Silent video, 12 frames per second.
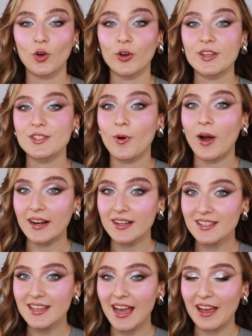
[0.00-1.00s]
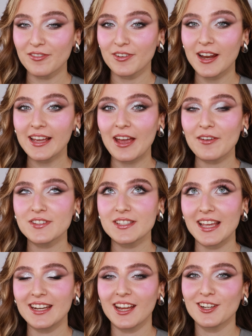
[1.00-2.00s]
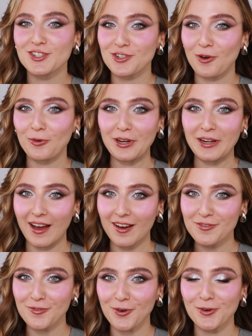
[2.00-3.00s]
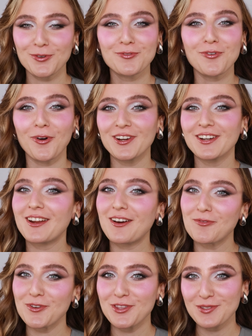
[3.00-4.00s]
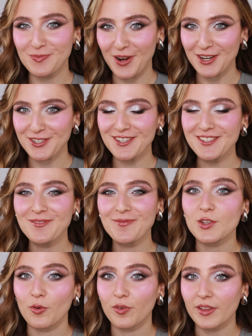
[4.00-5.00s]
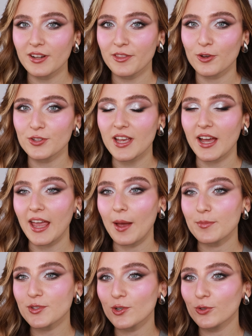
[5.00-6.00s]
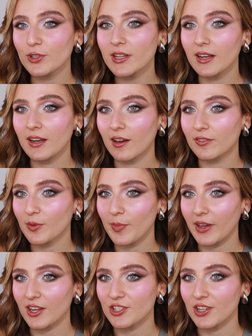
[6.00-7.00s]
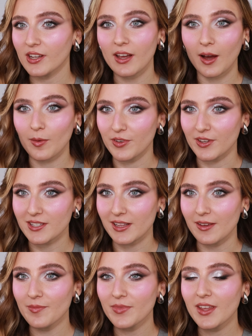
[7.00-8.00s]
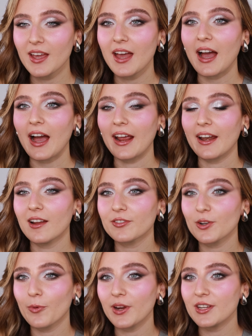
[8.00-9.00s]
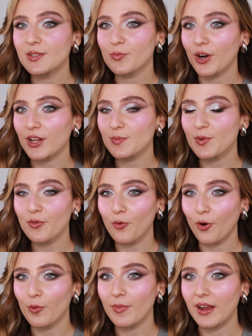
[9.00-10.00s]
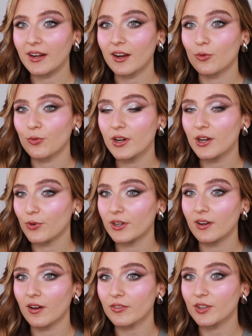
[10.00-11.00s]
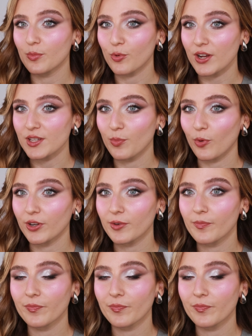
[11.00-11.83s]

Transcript: Okay, so honestly, I feel like I've said and shown enough for you to fall in love with these blushes. So final thoughts, I absolutely love the packaging, obviously. I love the way these products perform, and I really love the price point.